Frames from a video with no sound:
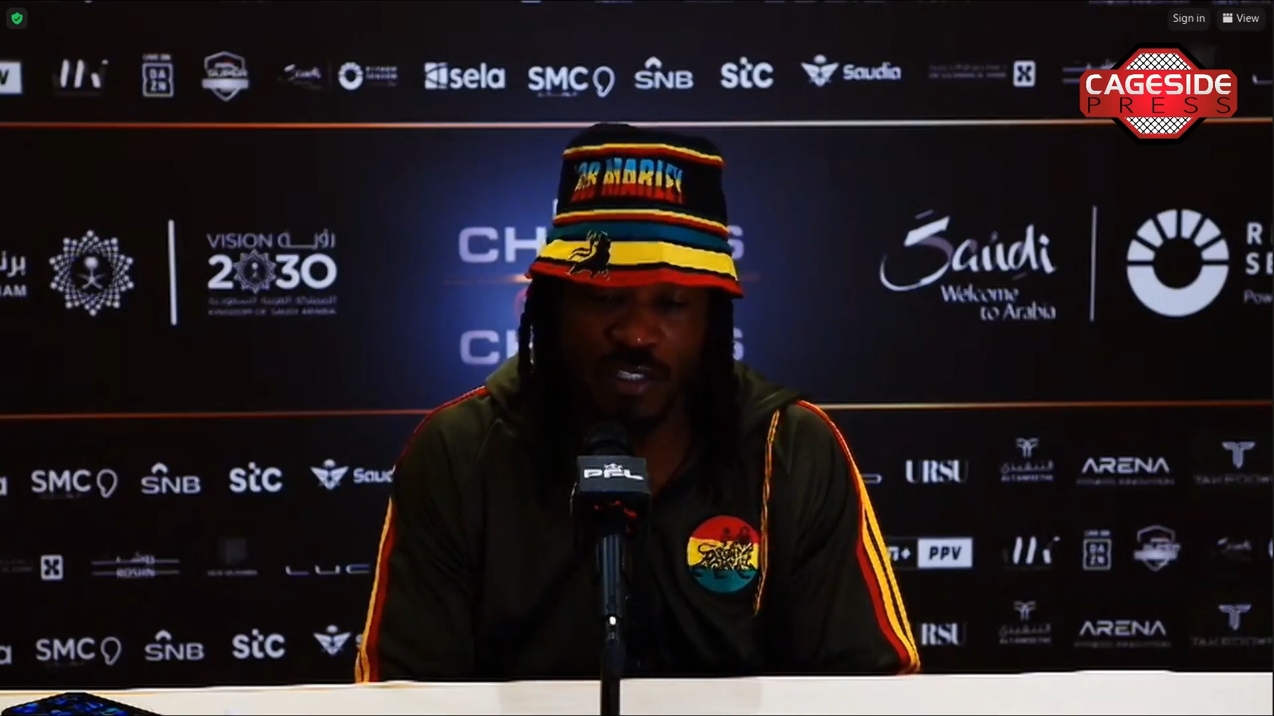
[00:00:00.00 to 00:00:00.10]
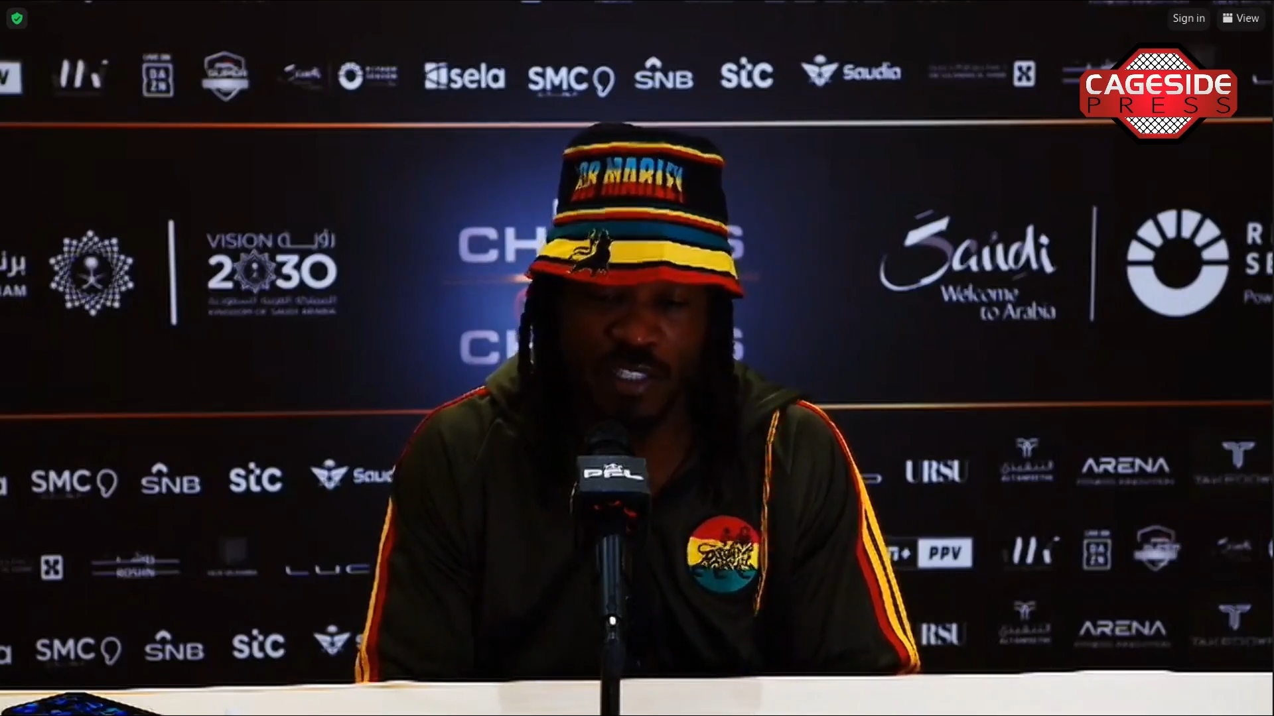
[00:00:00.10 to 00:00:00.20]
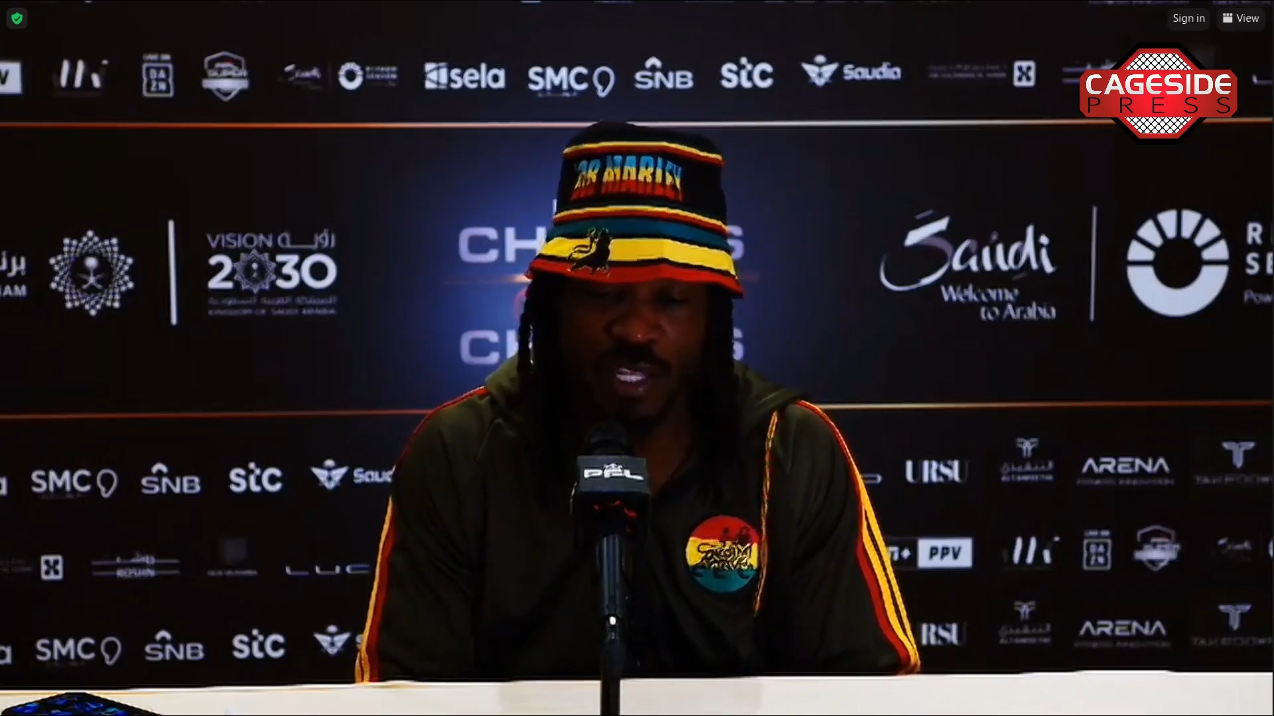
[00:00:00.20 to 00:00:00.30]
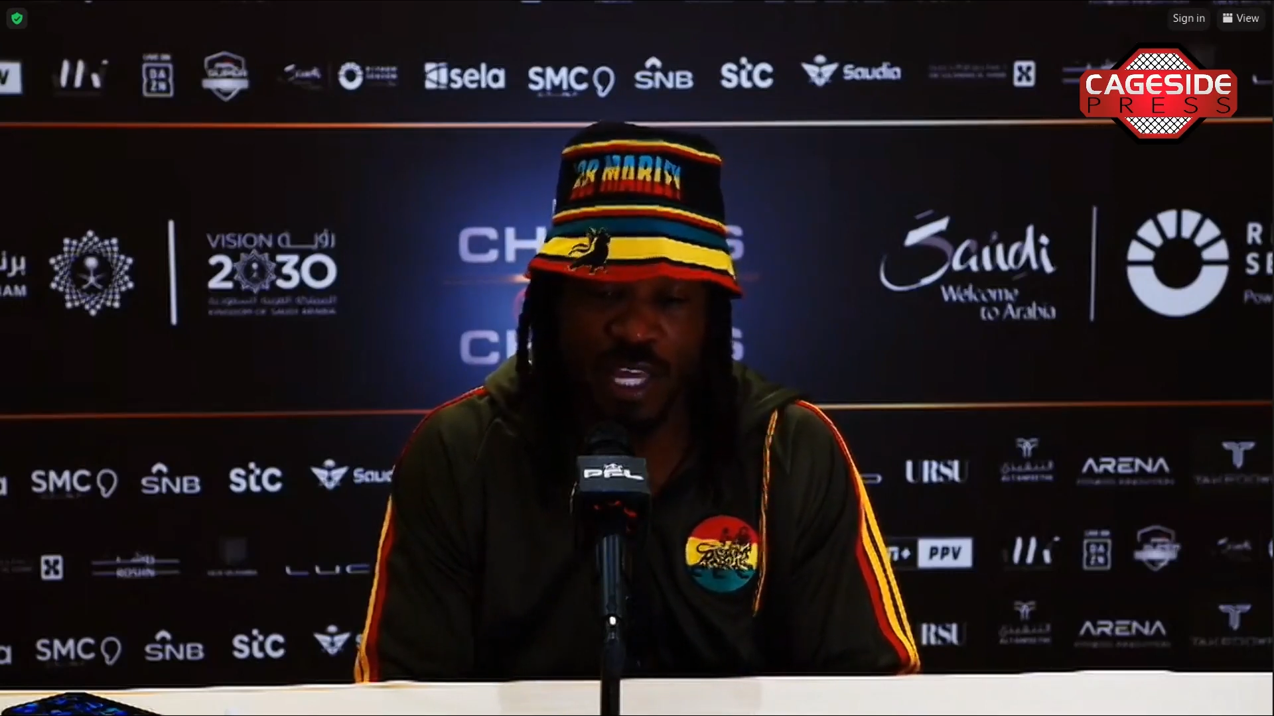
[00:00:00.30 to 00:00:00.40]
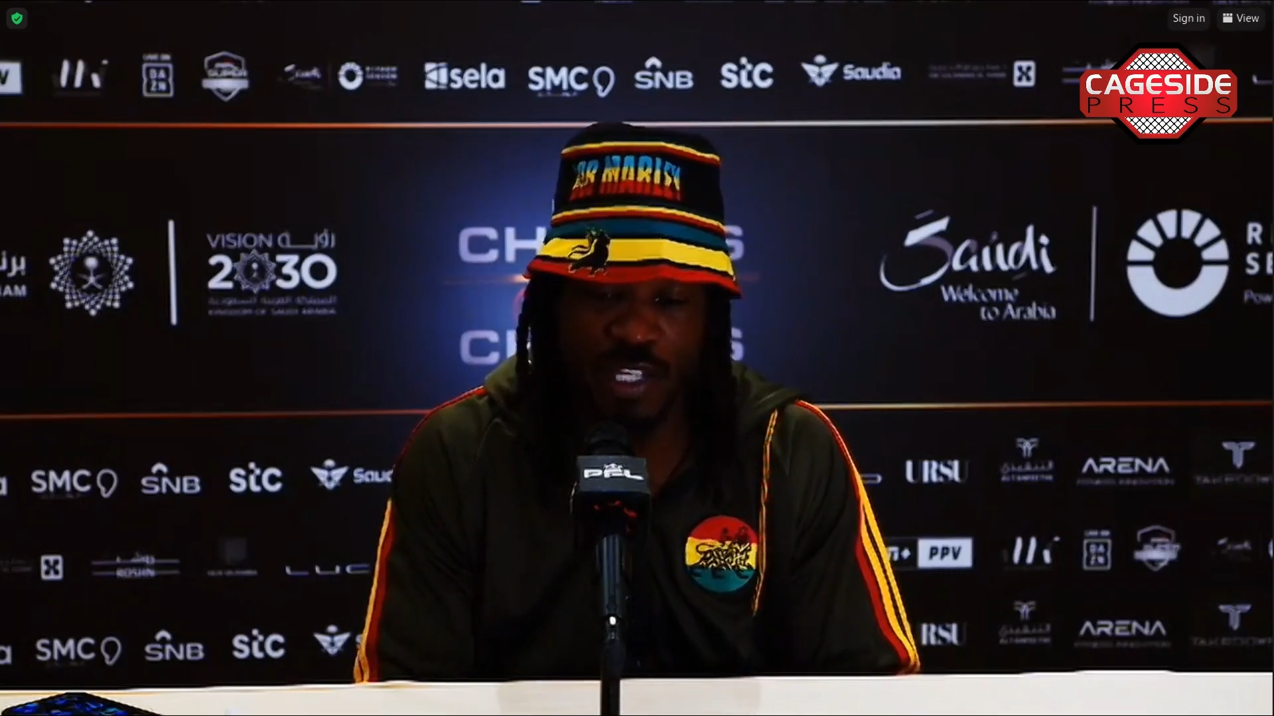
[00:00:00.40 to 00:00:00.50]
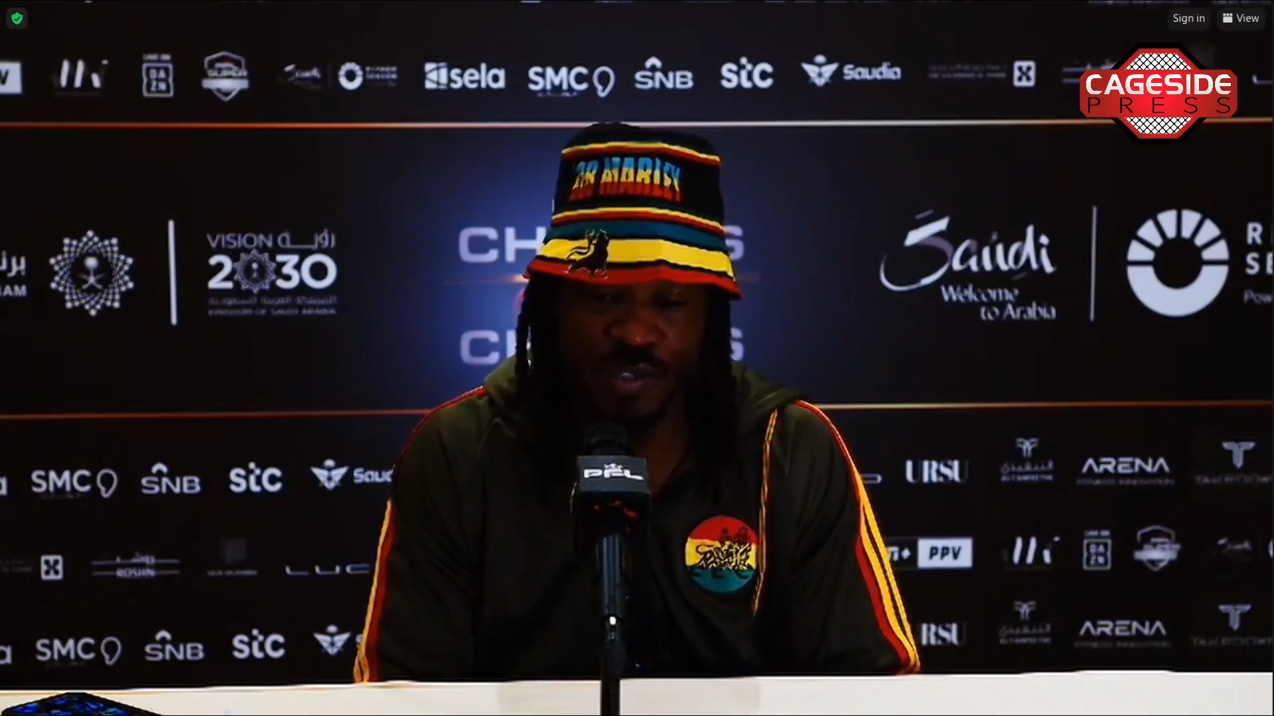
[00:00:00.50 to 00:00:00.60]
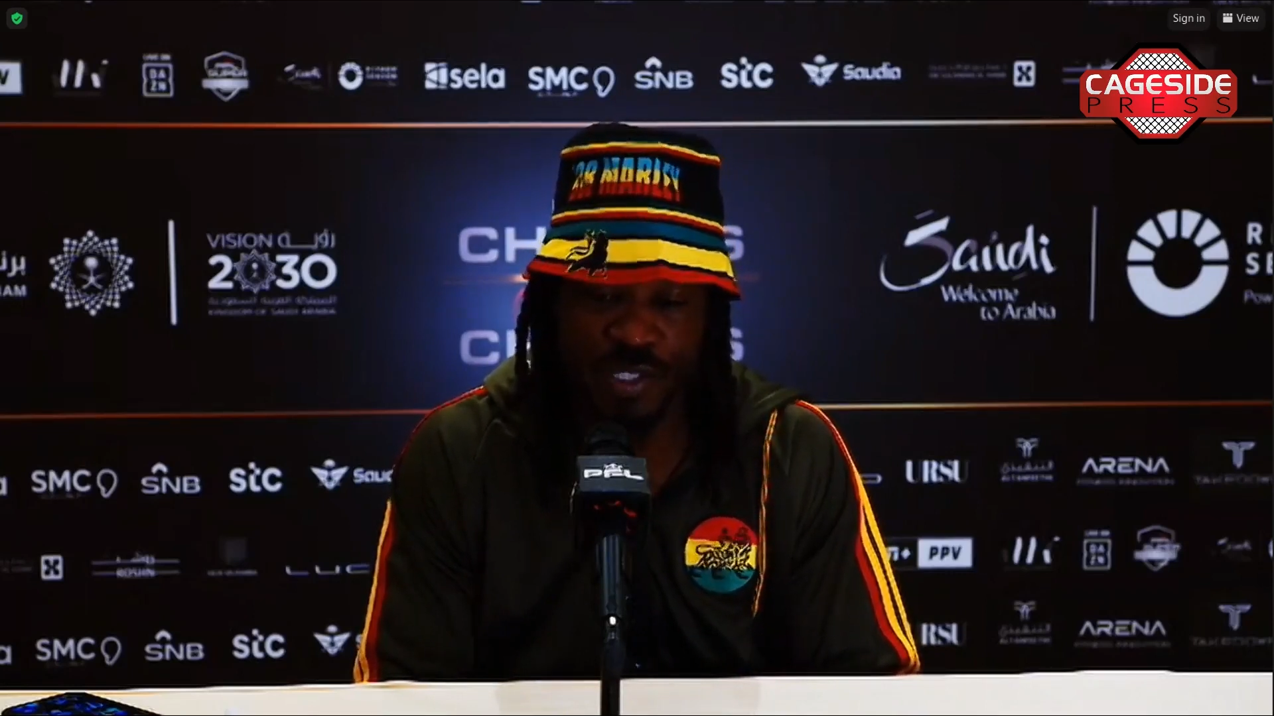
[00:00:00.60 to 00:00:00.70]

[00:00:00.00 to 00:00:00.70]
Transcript: a dangerous